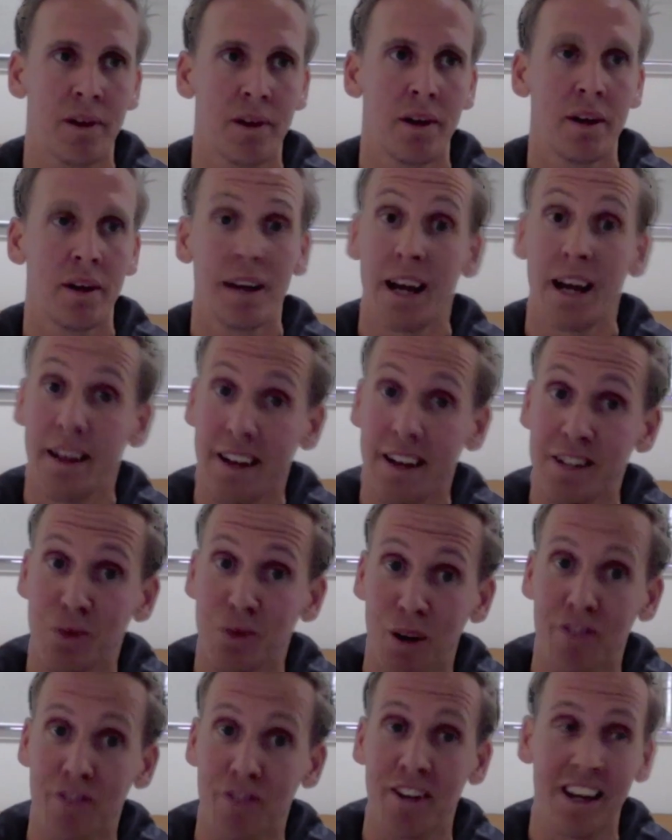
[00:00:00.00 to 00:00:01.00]
That's
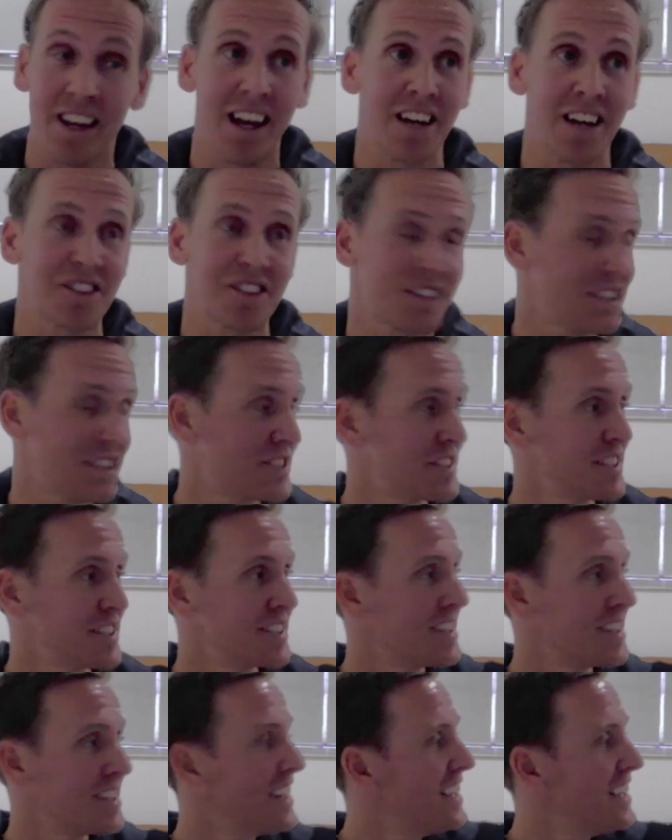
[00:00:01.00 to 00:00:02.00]
one thing actually
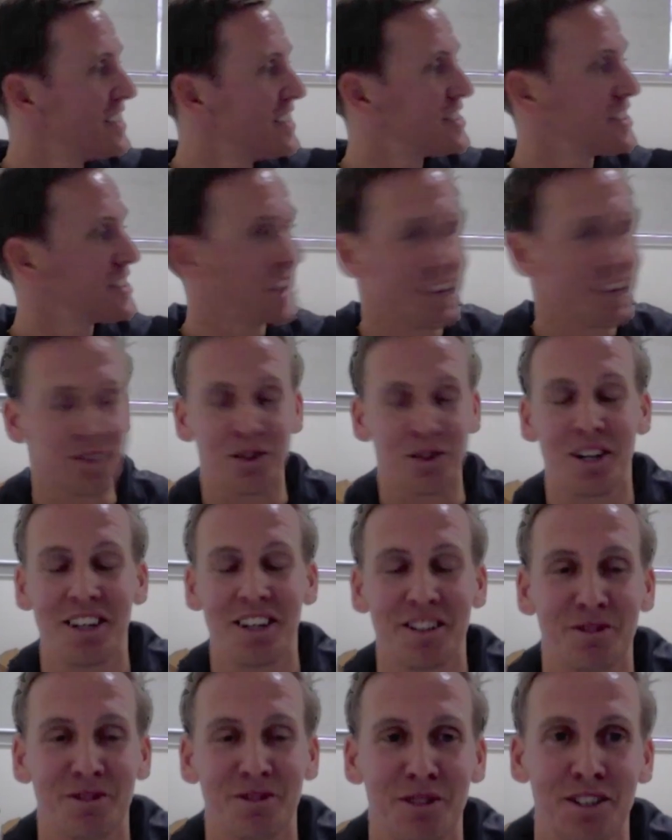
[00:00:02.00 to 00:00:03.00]
she does
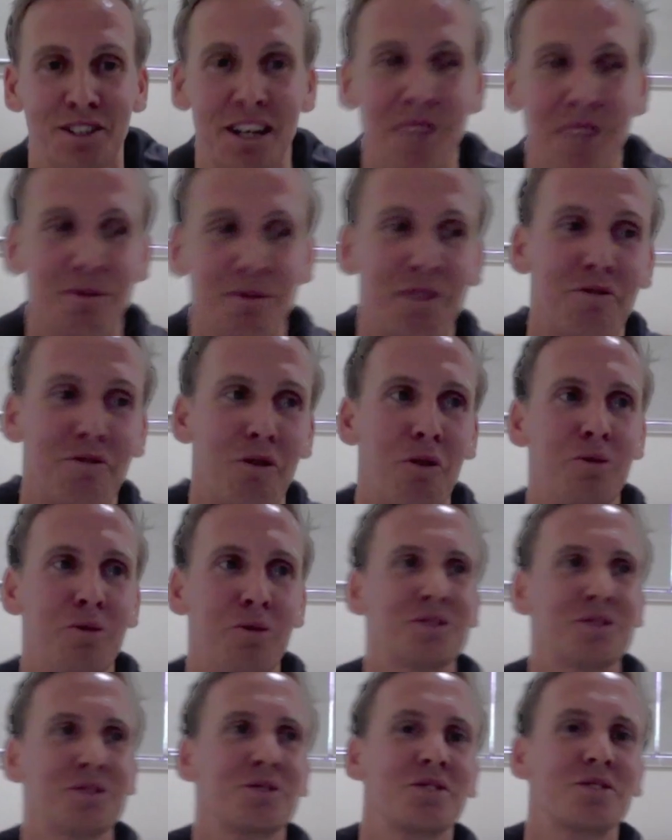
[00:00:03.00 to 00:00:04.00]
resent me for,
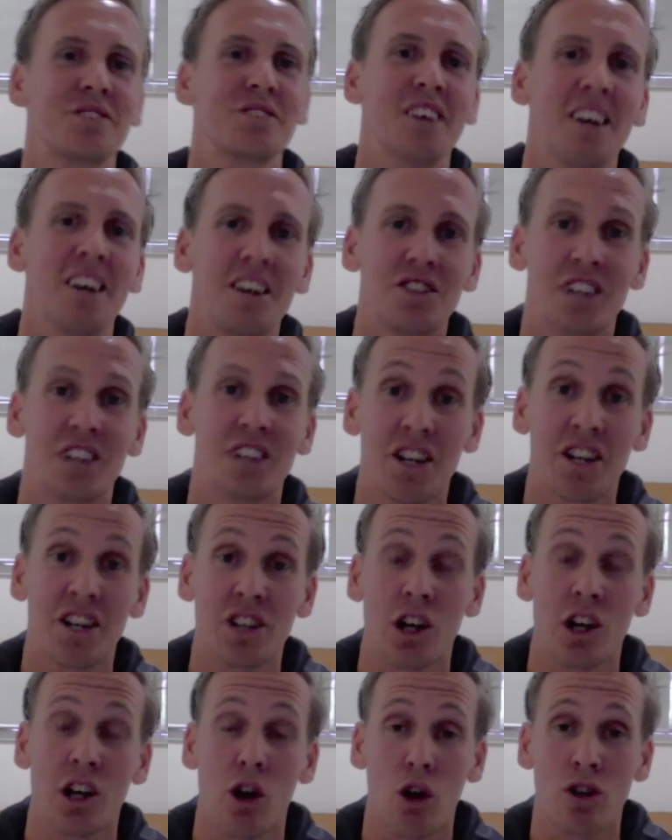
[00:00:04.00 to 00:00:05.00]
is she
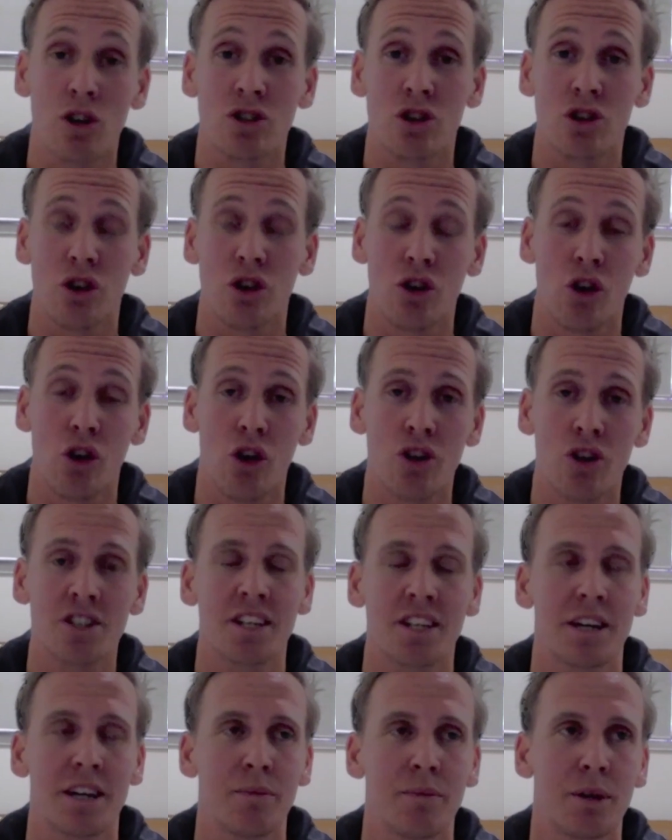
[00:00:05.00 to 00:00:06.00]
actually lost her
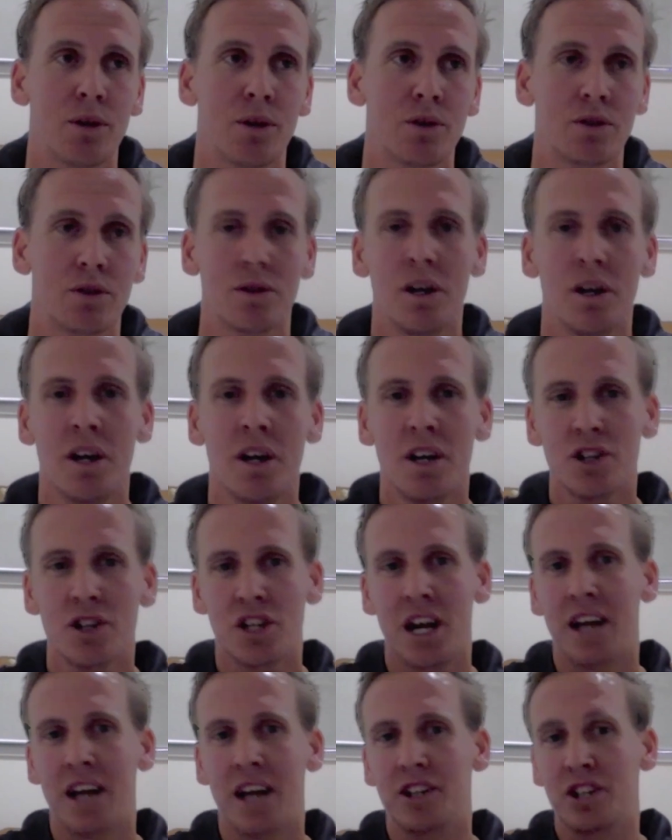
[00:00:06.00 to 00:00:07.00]
nursing, because
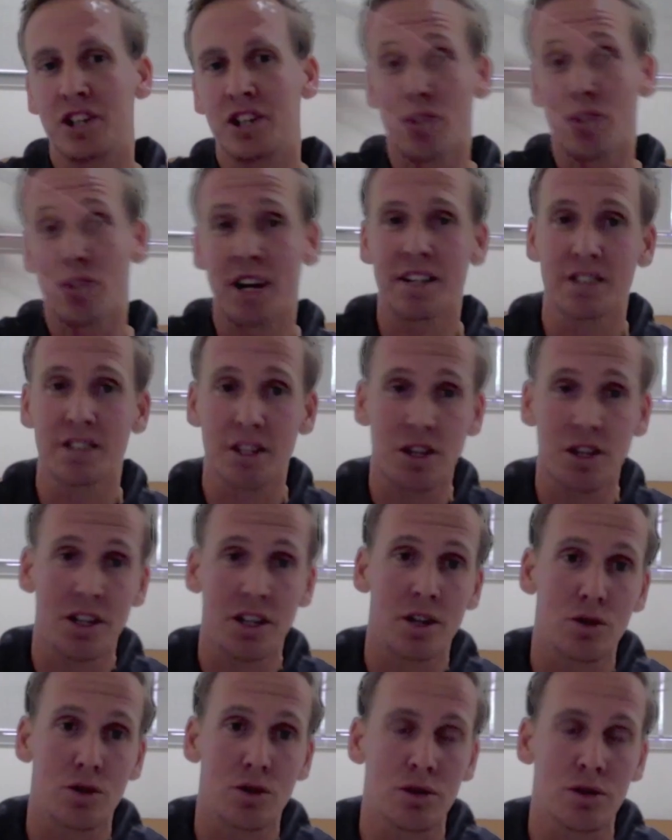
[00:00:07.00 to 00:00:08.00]
she transitioned
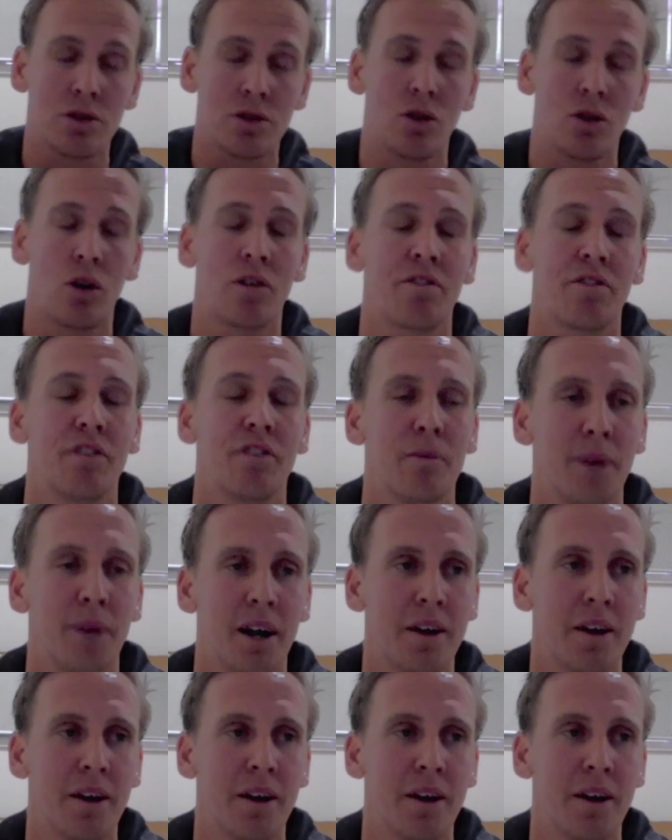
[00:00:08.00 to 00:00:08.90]
into a sonographer, but